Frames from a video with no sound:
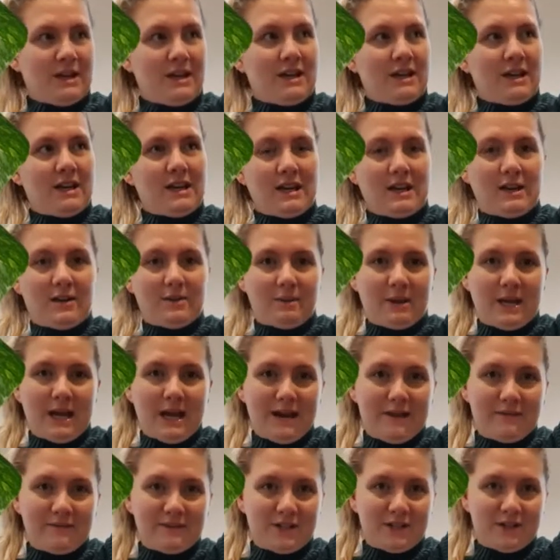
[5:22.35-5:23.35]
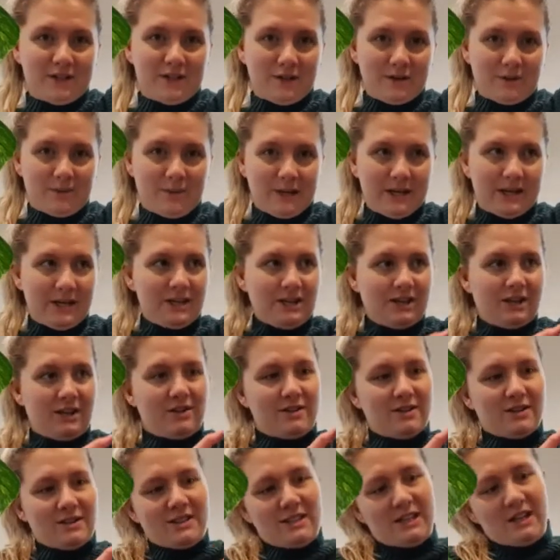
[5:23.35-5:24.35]
Here we have Tarquin. You
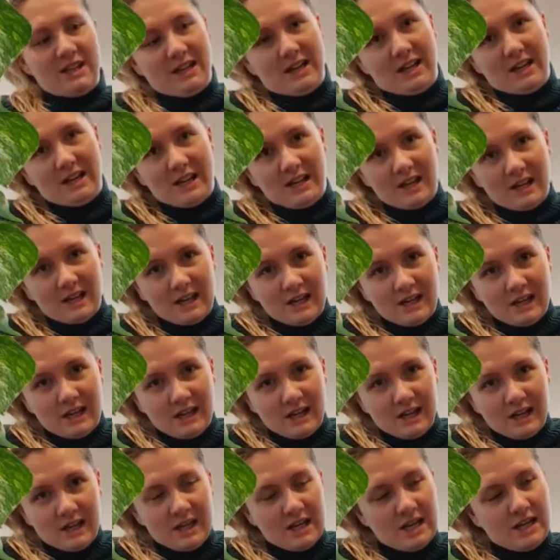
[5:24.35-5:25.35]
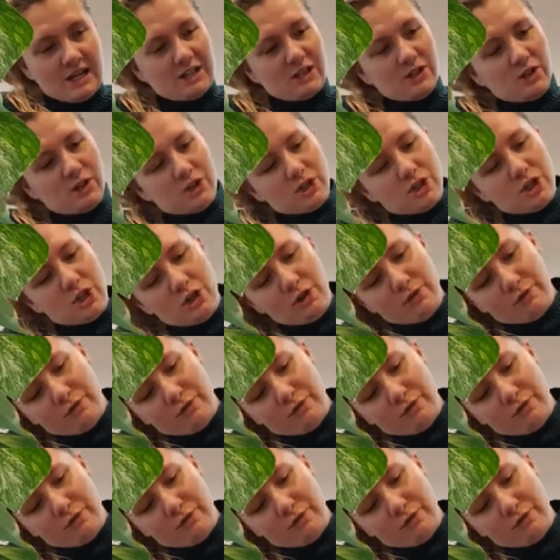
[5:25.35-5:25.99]
can see he's not too